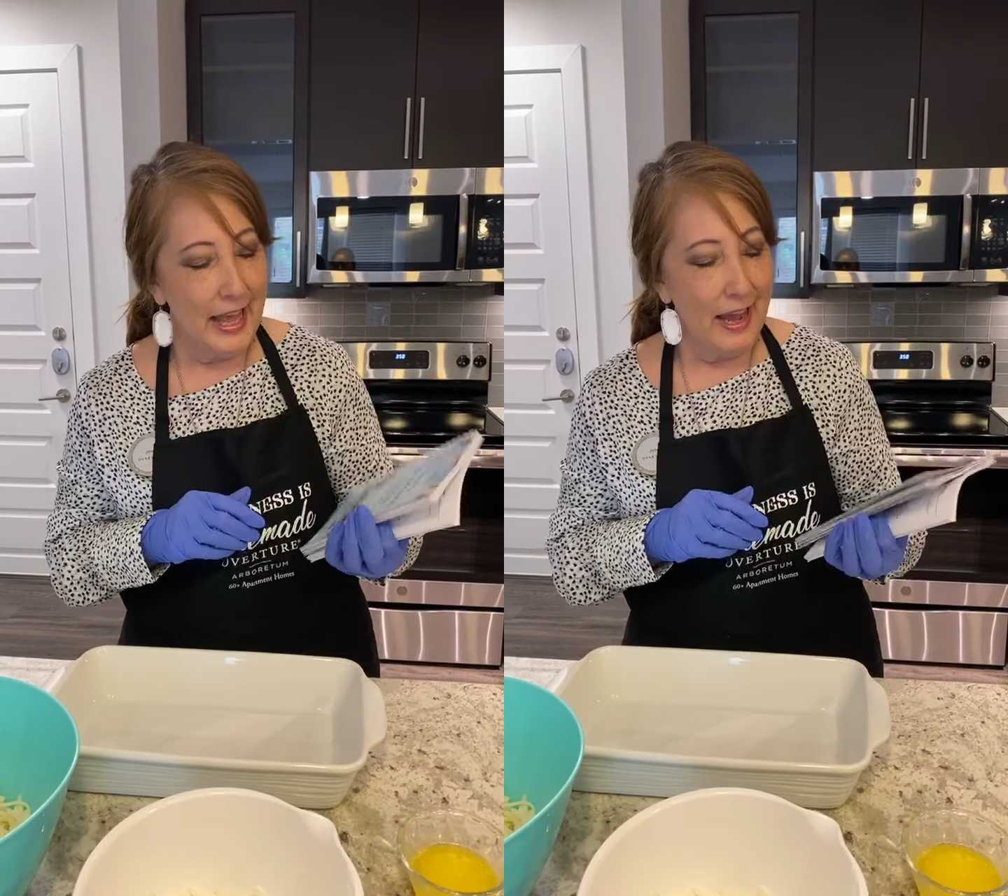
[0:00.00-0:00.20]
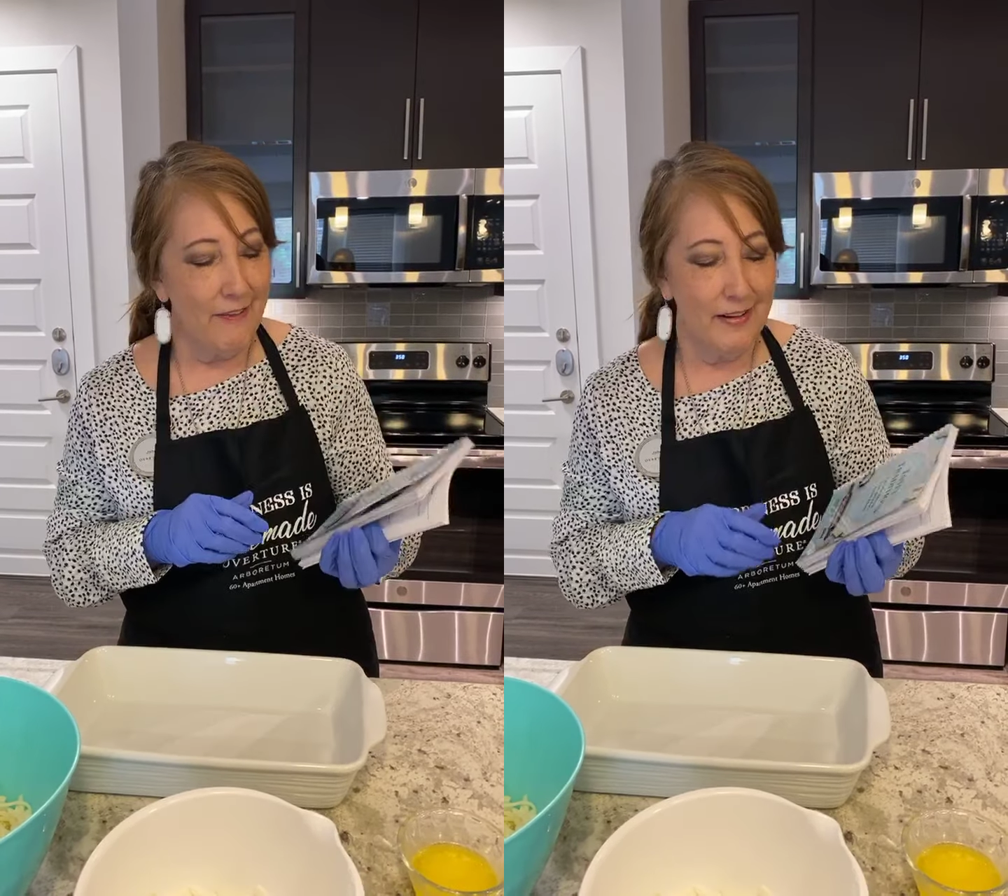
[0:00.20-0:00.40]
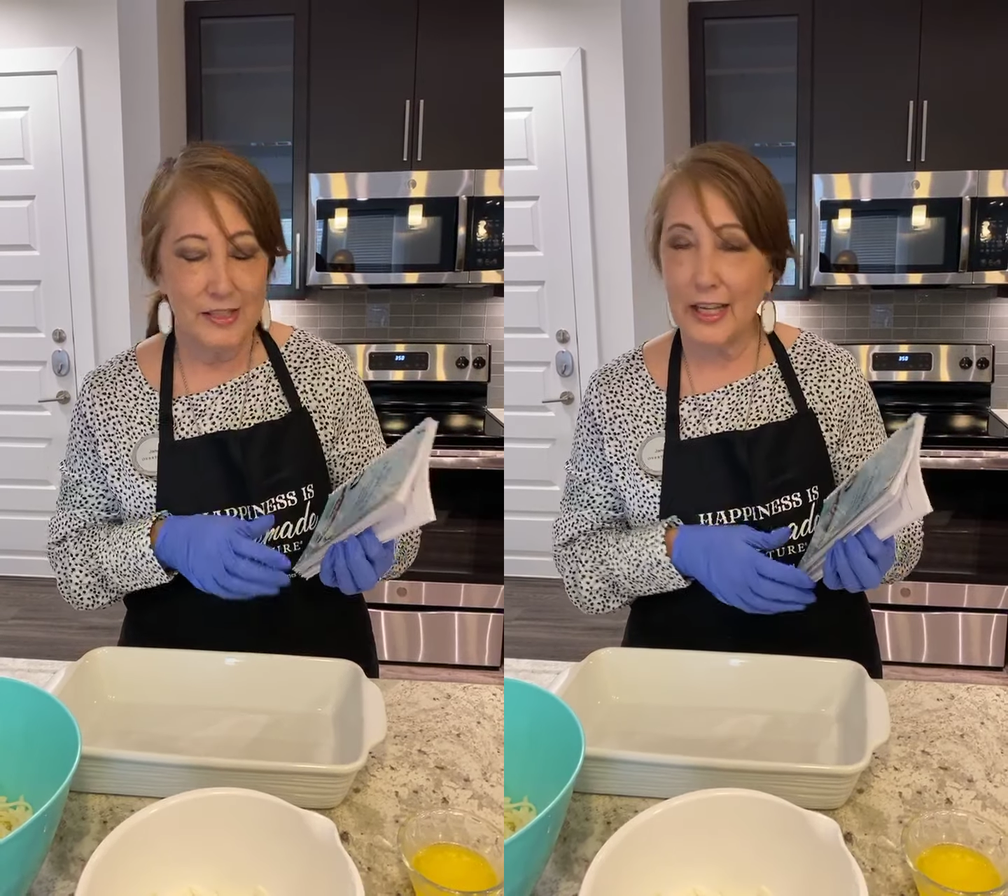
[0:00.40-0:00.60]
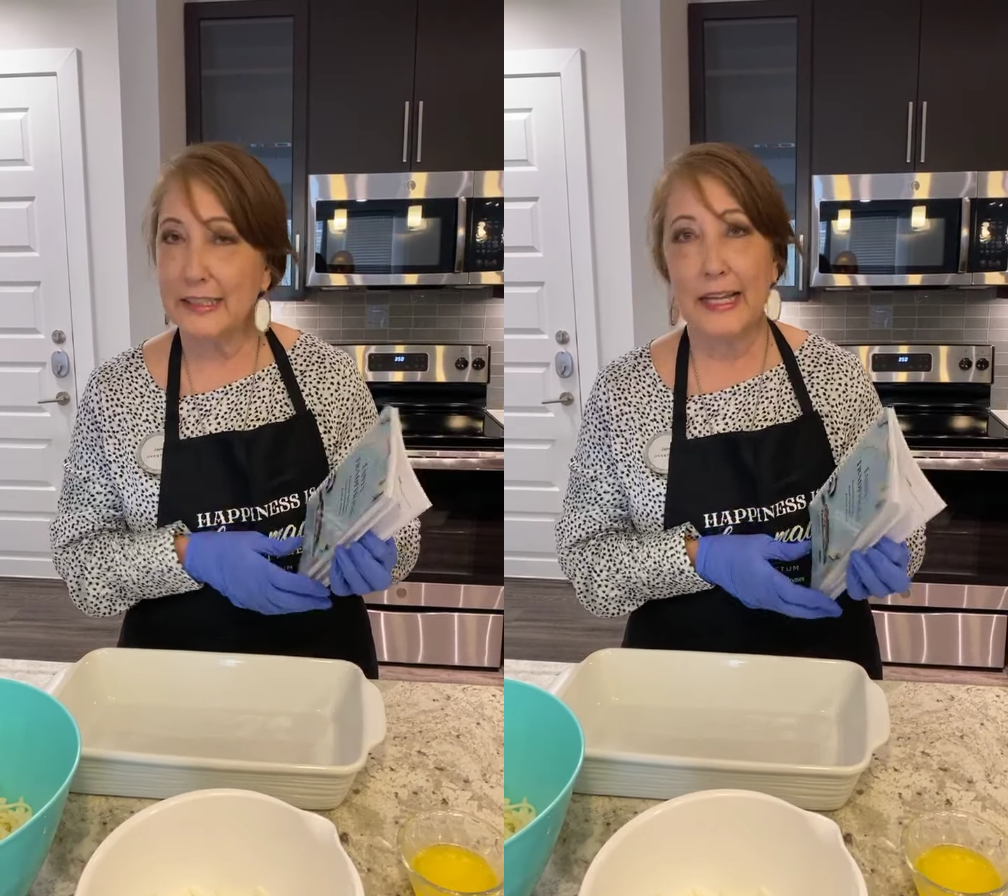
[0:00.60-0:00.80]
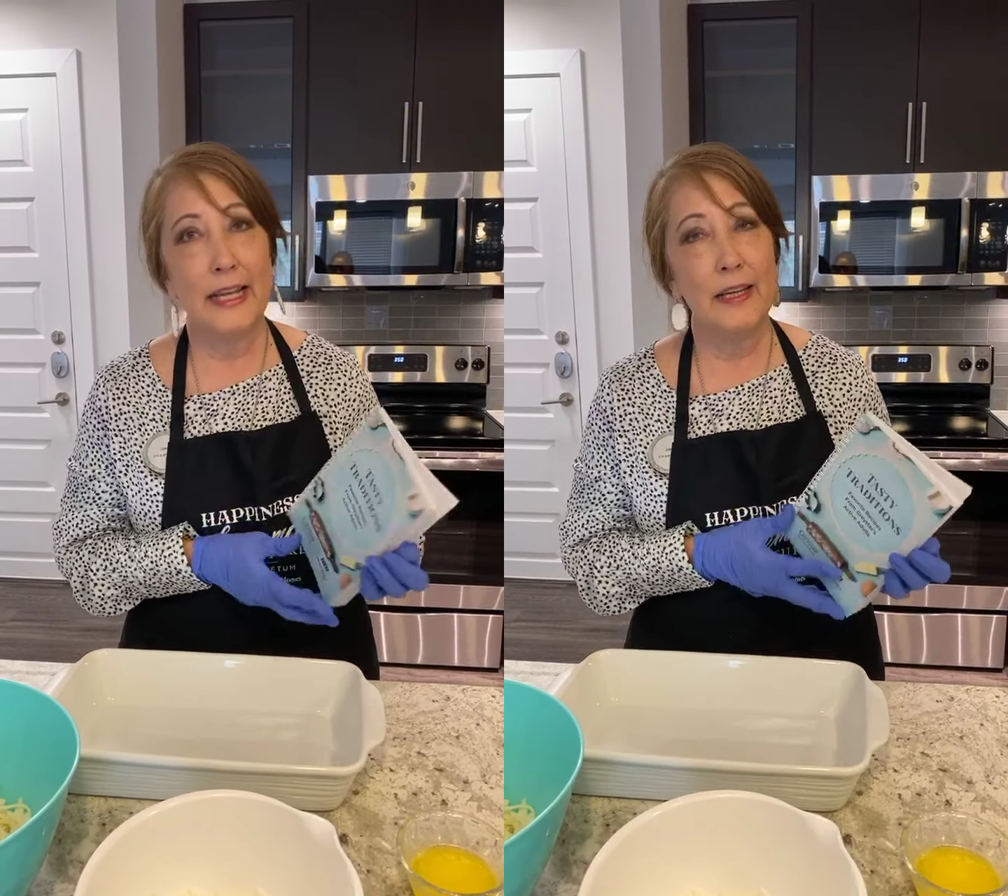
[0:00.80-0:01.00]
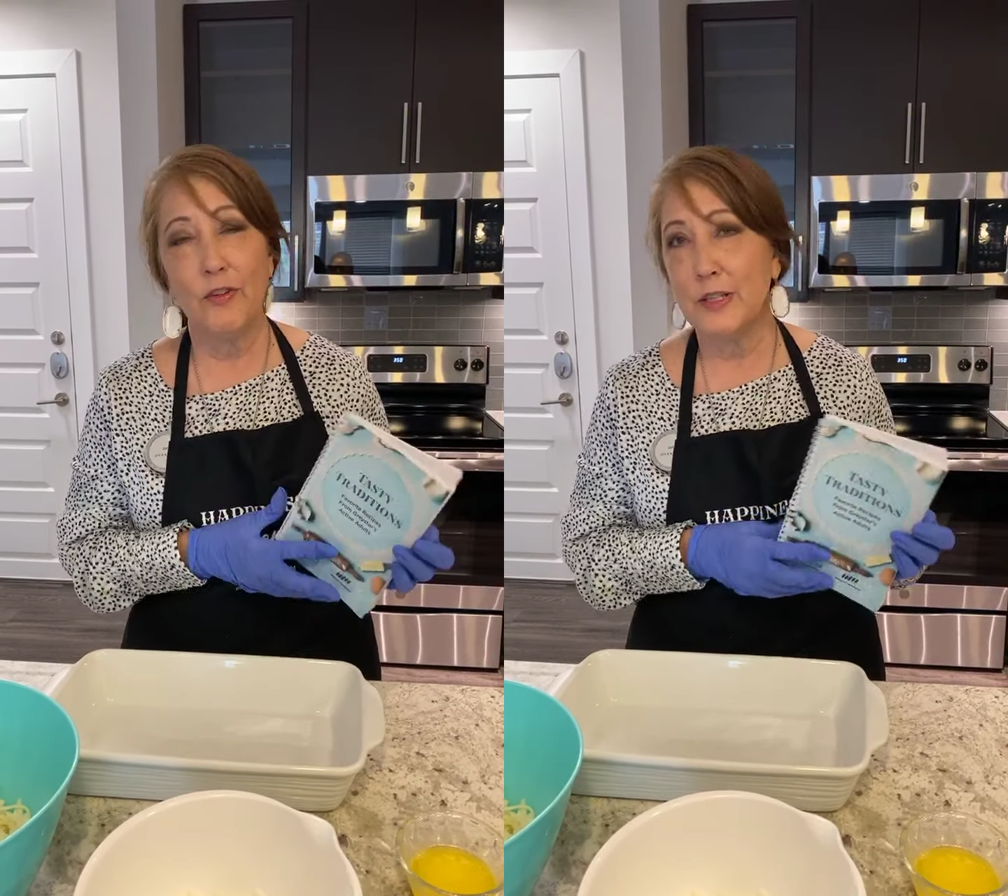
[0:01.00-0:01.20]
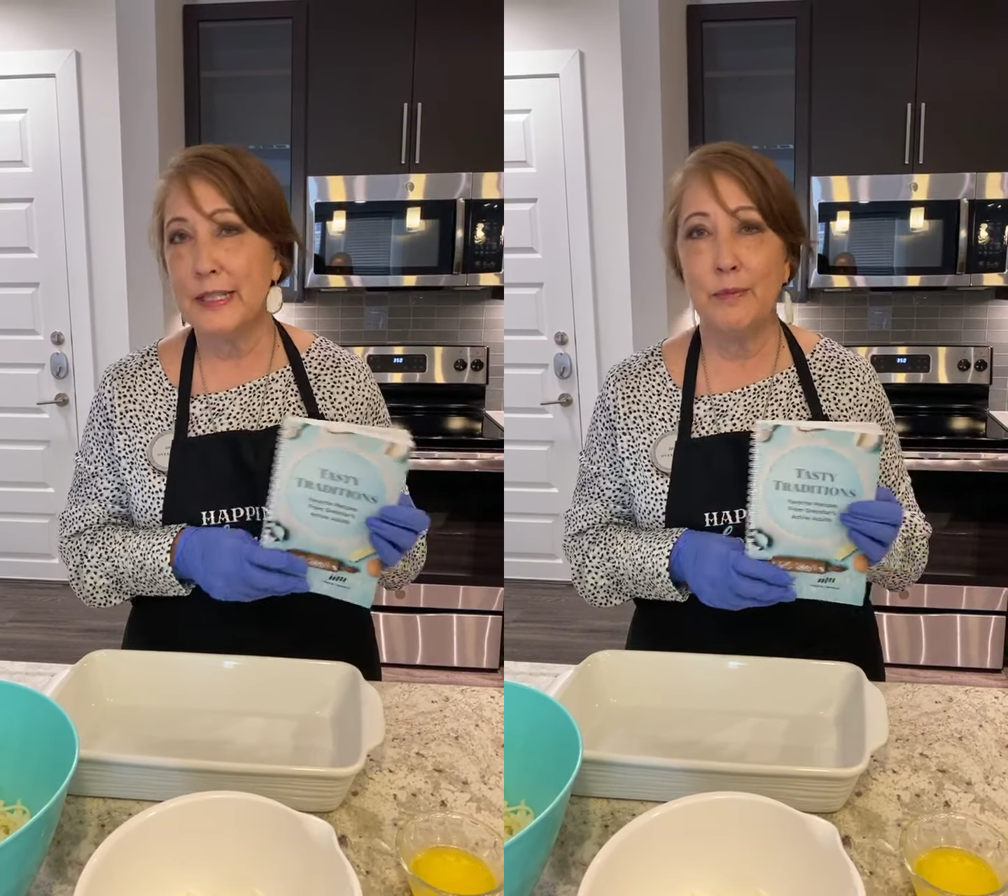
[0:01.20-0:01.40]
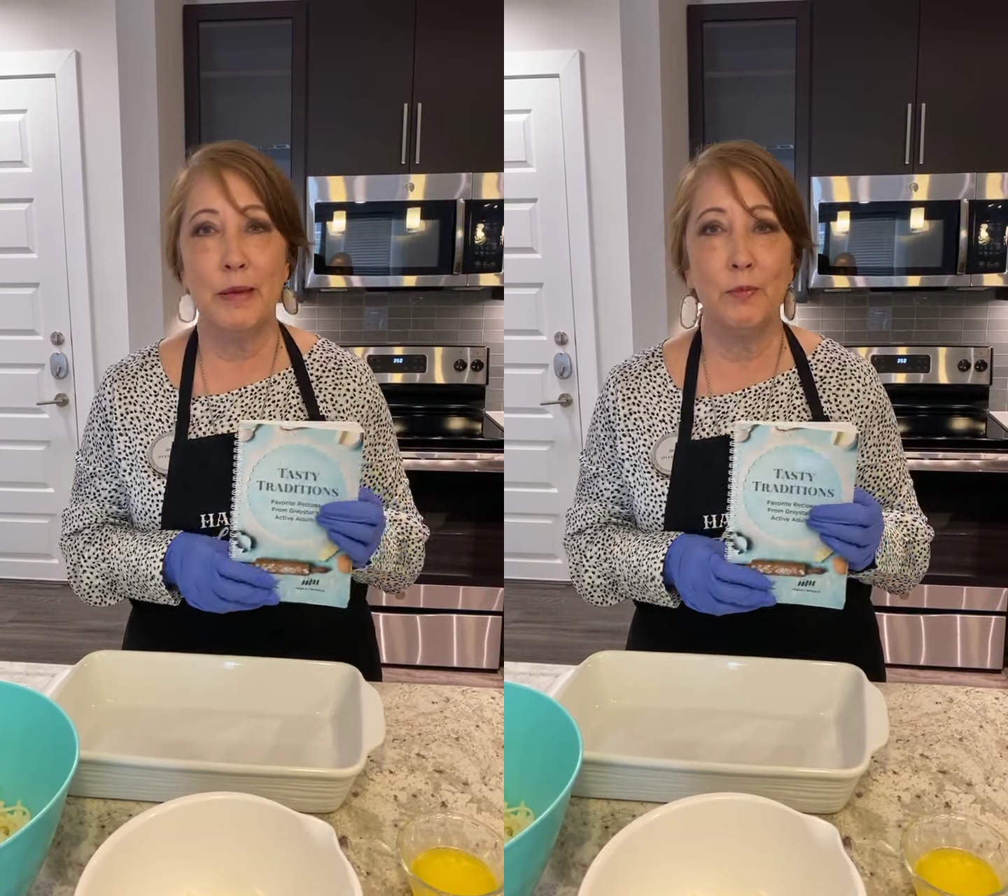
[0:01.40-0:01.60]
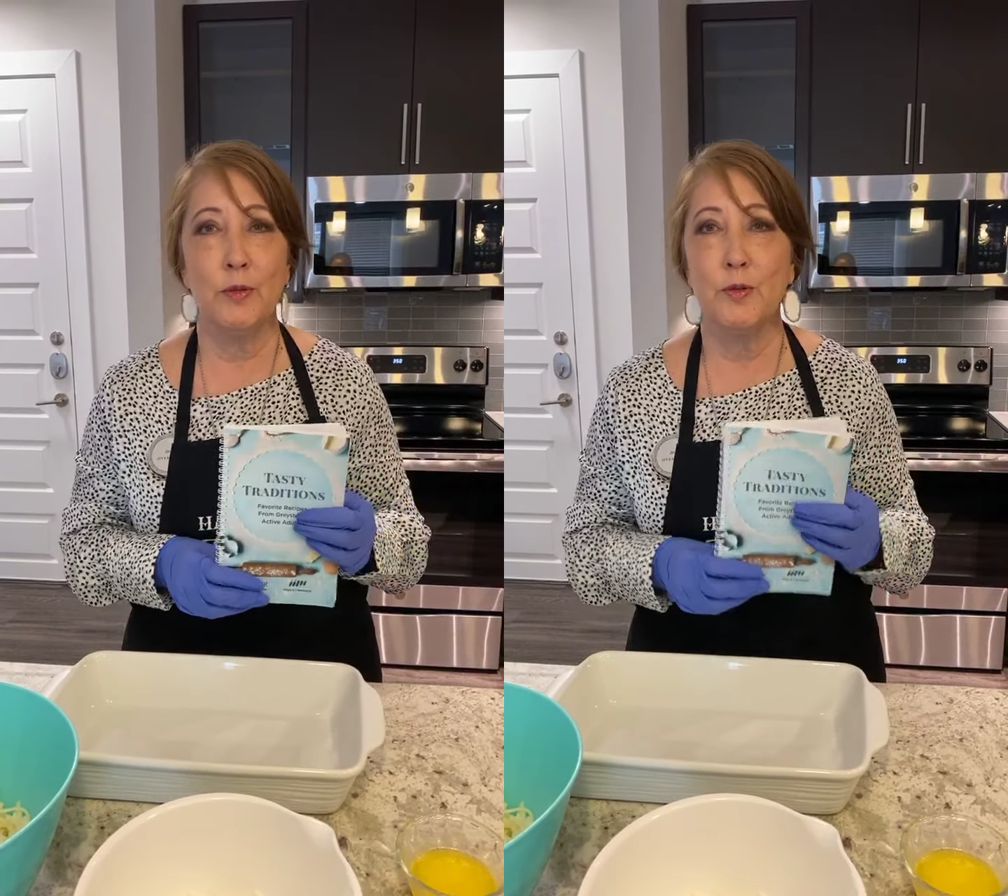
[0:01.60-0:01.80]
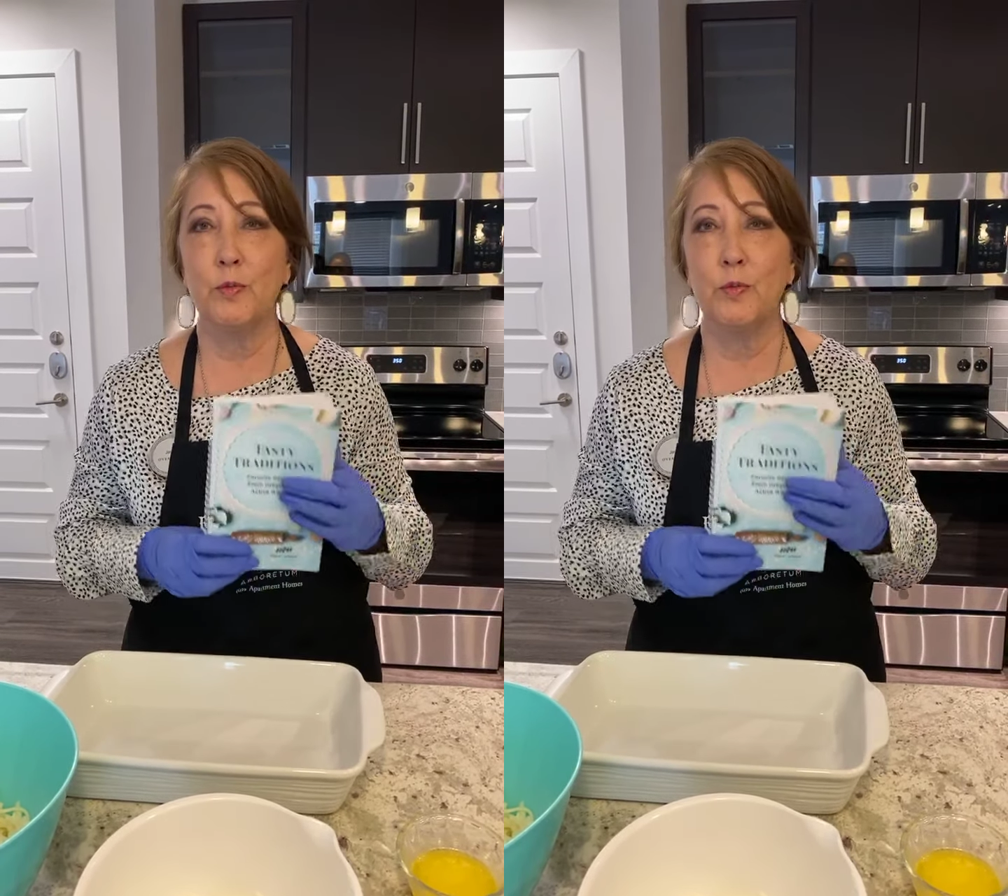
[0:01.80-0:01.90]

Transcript: or talk to any of our team members.